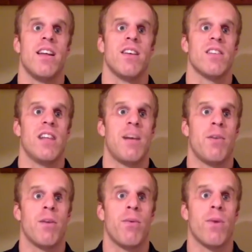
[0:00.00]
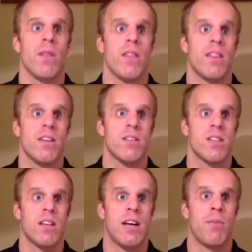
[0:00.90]
there's a lot more important, you know, there's a
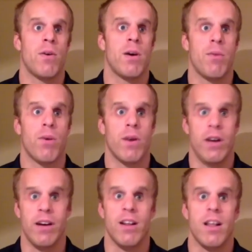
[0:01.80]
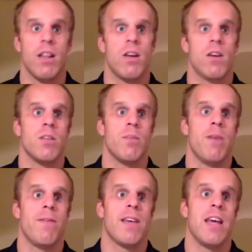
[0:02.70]
lot more important long-term
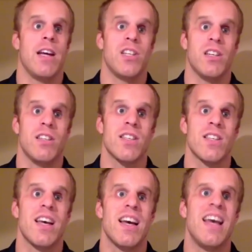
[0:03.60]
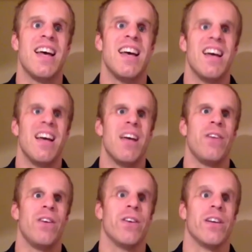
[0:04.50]
ramifications if
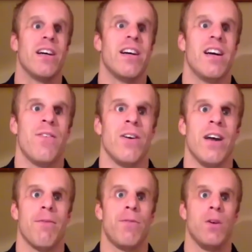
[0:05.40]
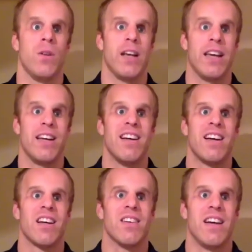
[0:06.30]
you're not fueling it
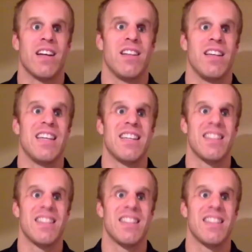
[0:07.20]
correctly.